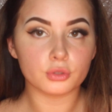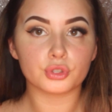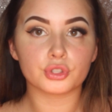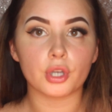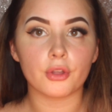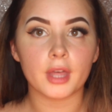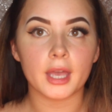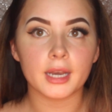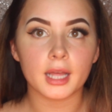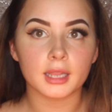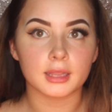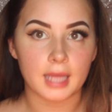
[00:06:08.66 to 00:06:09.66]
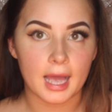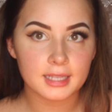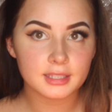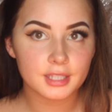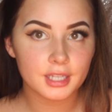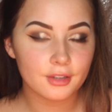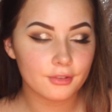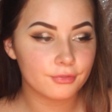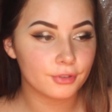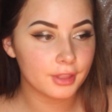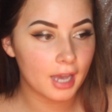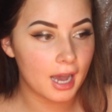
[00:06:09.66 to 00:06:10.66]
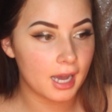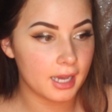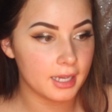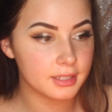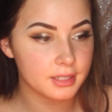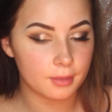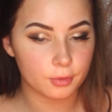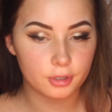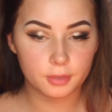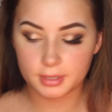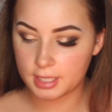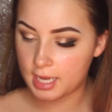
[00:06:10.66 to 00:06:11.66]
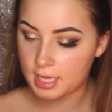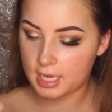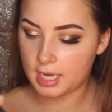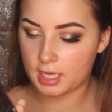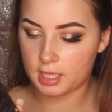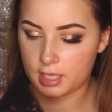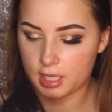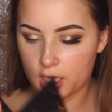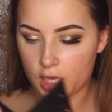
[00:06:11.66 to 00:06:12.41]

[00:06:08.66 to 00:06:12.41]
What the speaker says: So then last thing for the eyes, I'm going to be taking the